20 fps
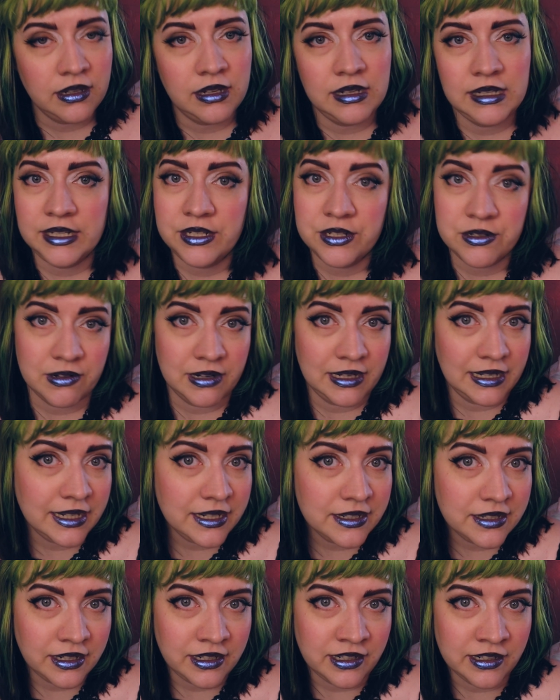literally
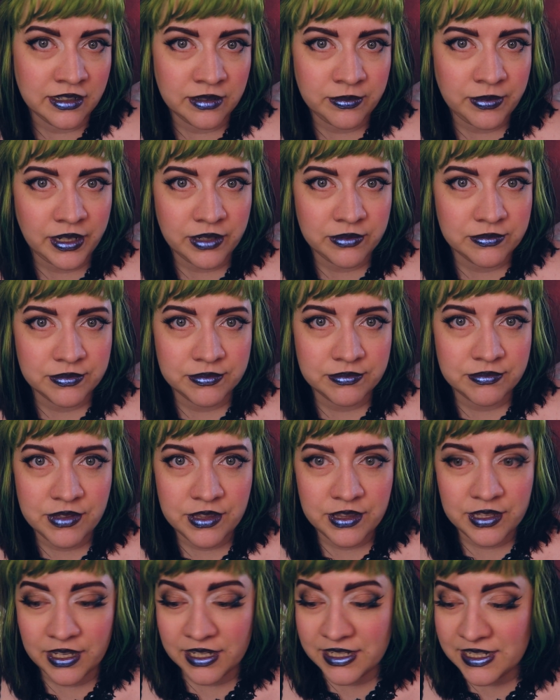done in about
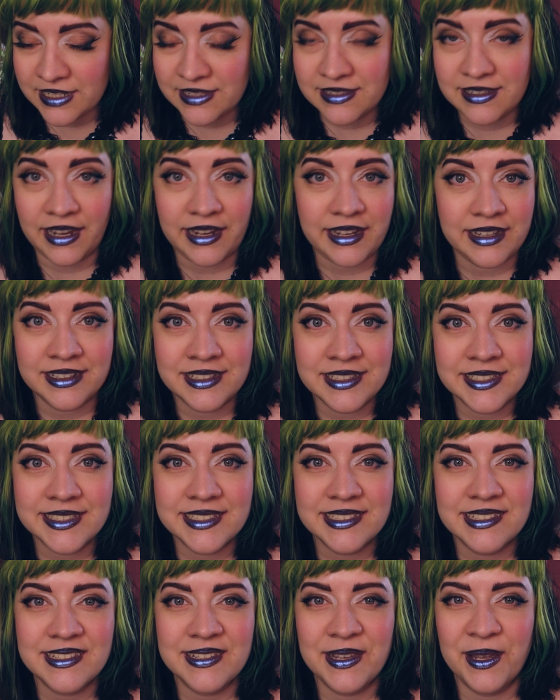30 seconds,
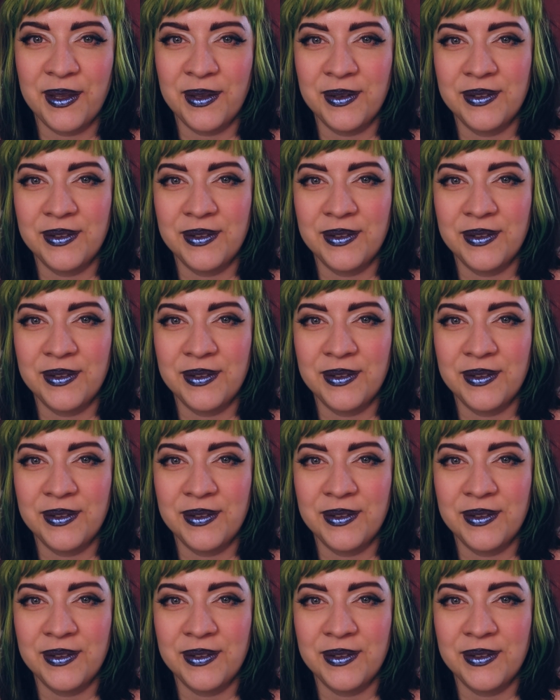so